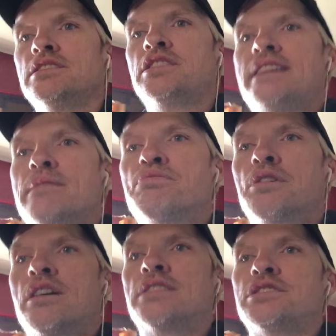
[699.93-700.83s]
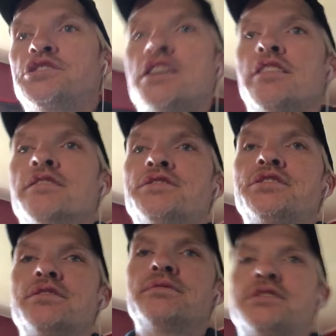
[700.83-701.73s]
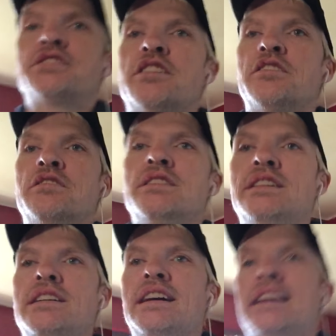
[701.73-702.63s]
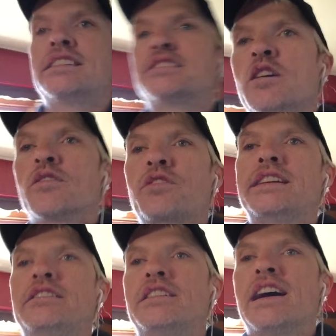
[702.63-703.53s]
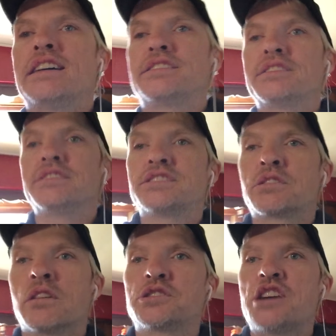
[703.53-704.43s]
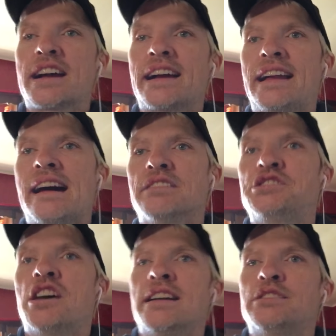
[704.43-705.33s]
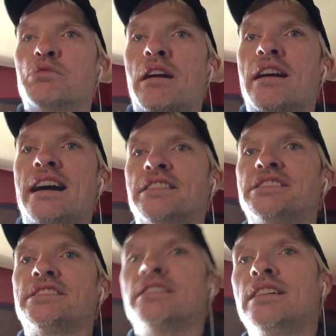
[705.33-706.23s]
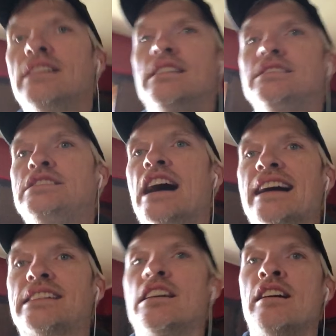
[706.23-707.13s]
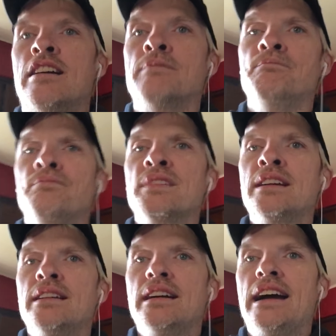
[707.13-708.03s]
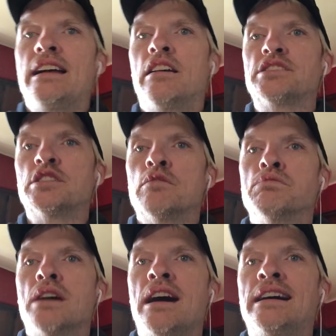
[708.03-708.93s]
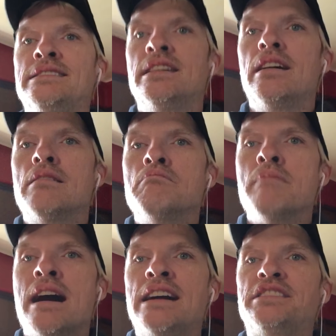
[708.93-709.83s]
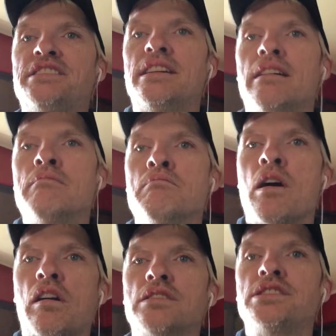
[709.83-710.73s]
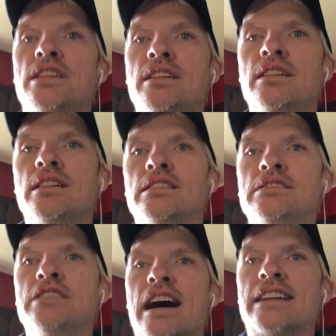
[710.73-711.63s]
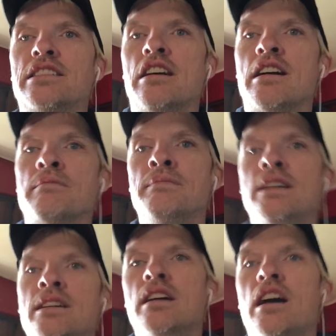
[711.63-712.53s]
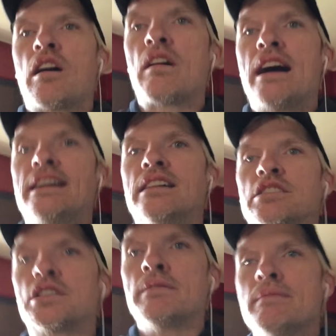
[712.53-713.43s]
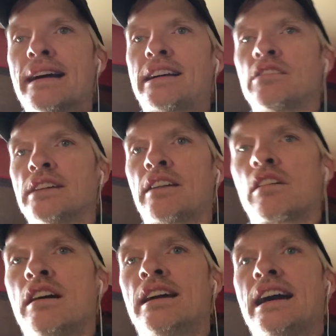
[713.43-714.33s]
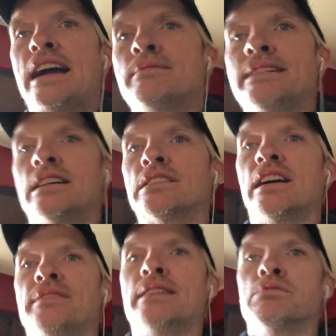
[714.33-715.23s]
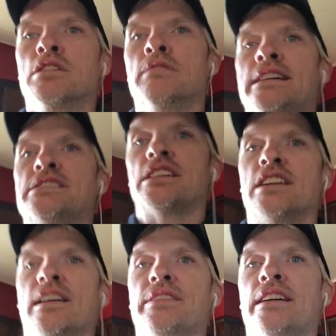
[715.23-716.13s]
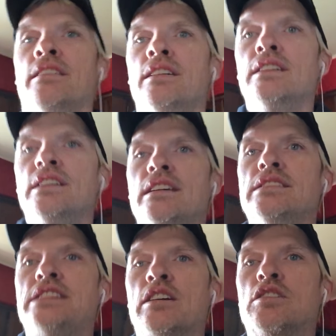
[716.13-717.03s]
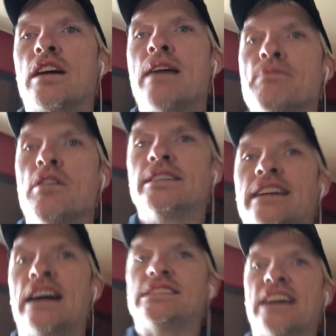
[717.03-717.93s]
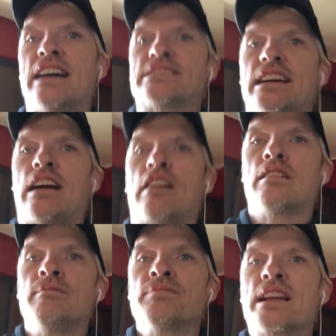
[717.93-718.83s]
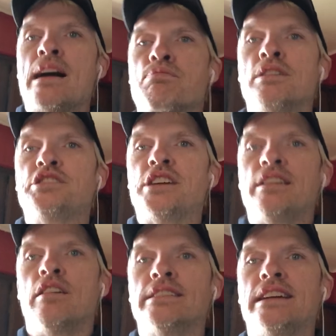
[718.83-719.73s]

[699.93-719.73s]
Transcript: to get put on the shelves. So, and it's all for you guys. So go check that out, johnnyswarehouse.com and also blindmicemart.com. All right, I'll try to be back here later on. Amy, I love you. Blue Wings, I love you. Teardrop, all you guys out there, I appreciate all you